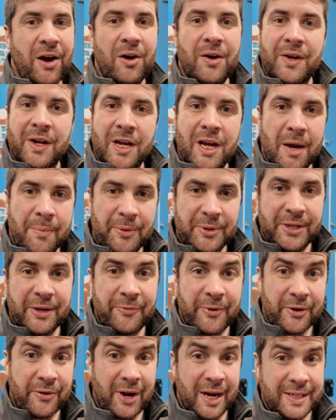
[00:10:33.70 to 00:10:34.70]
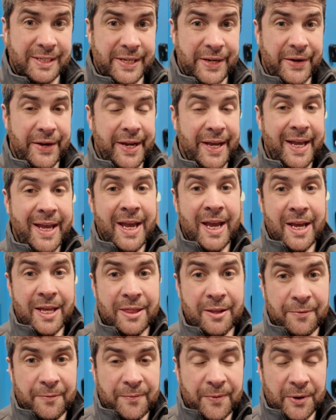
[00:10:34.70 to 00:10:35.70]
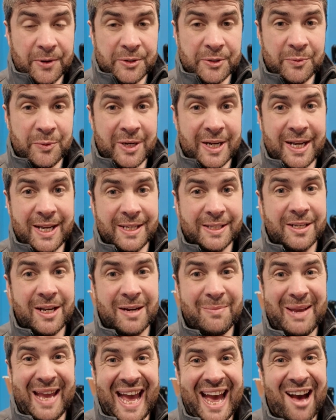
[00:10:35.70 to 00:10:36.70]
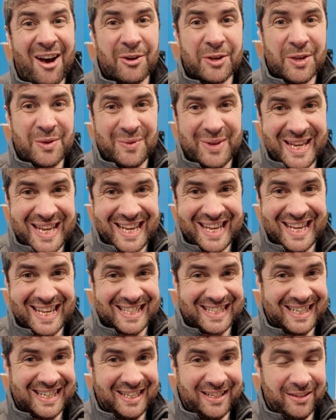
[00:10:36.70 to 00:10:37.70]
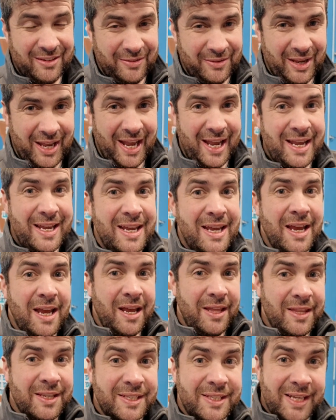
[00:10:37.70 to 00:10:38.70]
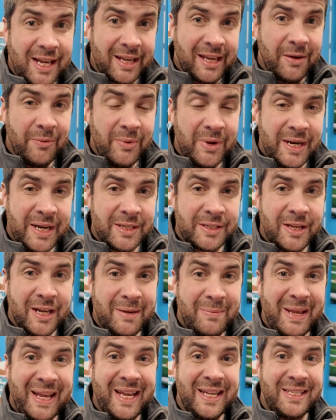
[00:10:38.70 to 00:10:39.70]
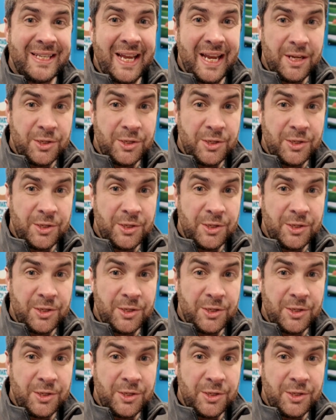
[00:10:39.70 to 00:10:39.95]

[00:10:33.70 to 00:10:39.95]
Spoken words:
it on a couple different criteria. The first one is gonna be how unique is it, okay? The second one is gonna be, is it